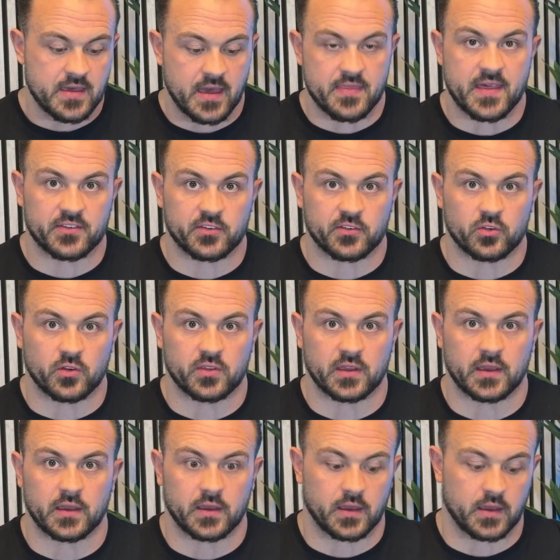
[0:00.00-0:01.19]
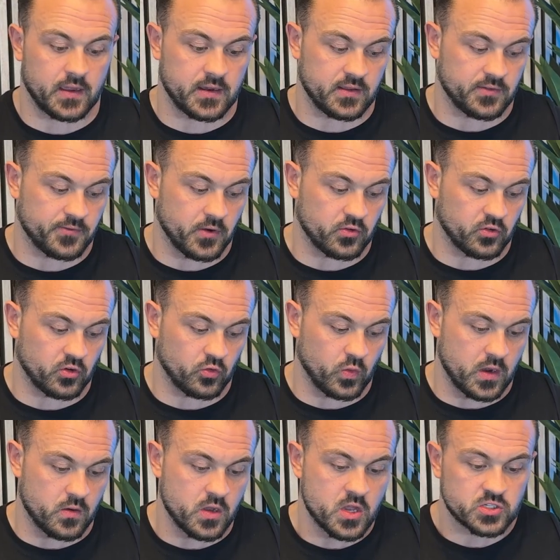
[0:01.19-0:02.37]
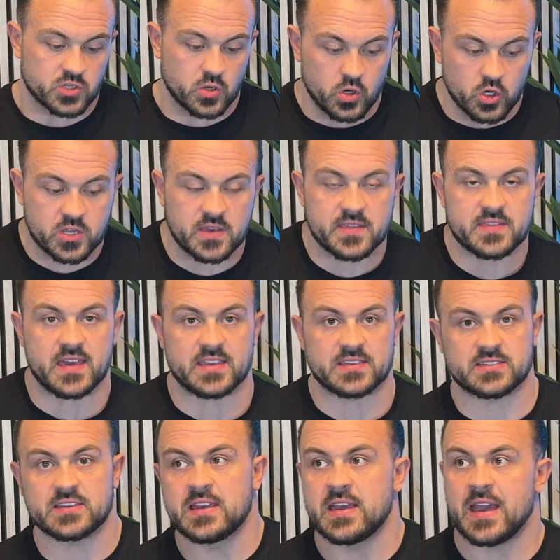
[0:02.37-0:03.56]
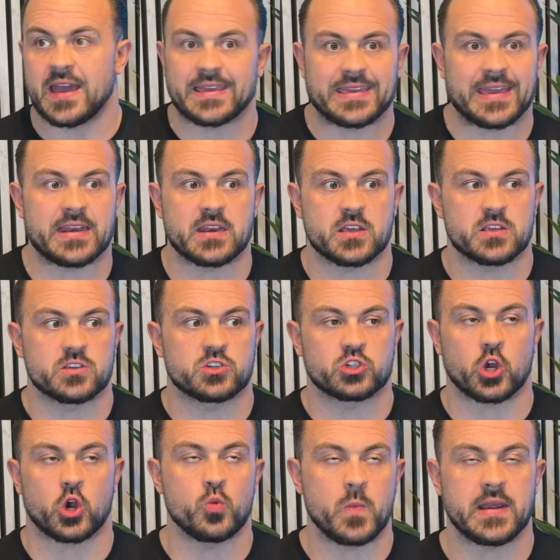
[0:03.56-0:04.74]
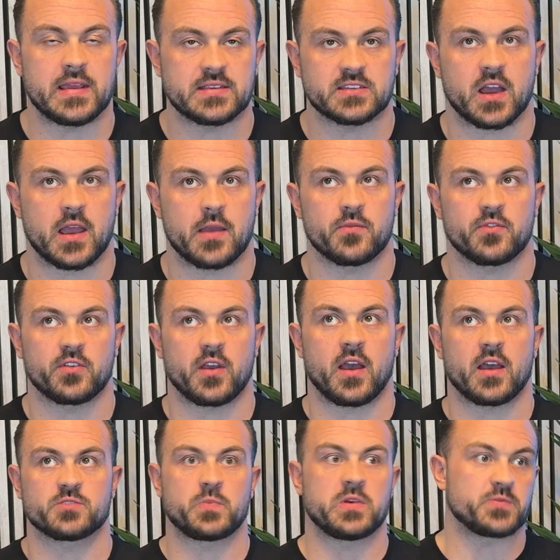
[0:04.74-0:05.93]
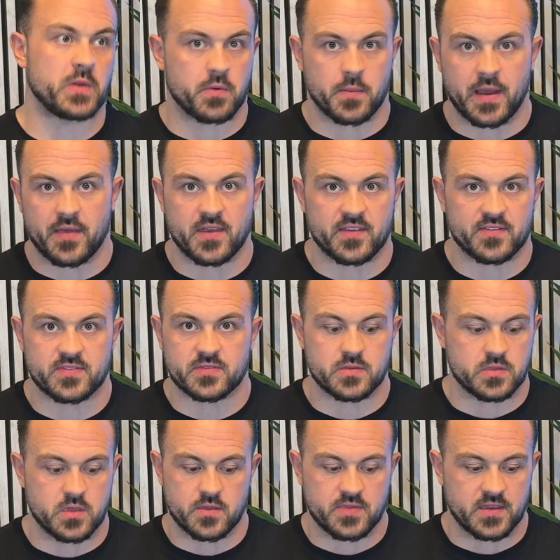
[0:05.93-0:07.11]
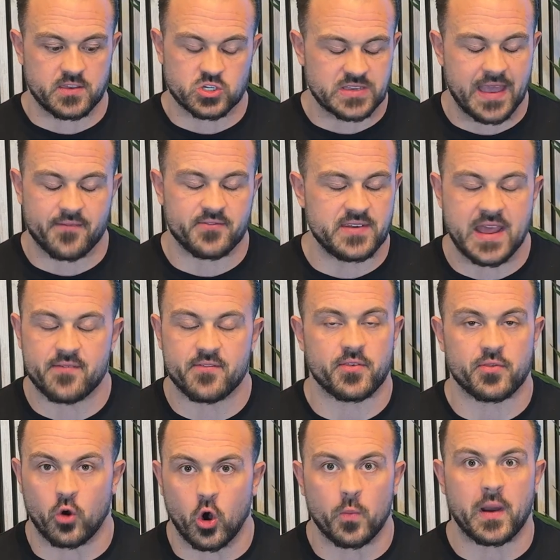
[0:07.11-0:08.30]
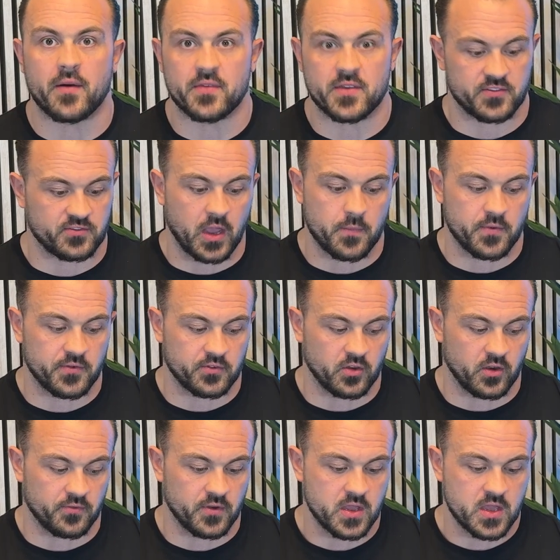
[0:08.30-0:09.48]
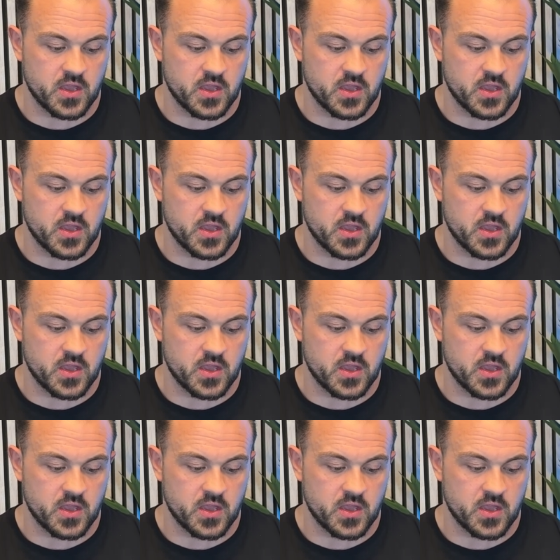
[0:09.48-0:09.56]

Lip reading: And that's the sort of thing I need to focus on as well. So look at this. And again, so many times I speak to people about this, that they just have never thought about this type of stuff.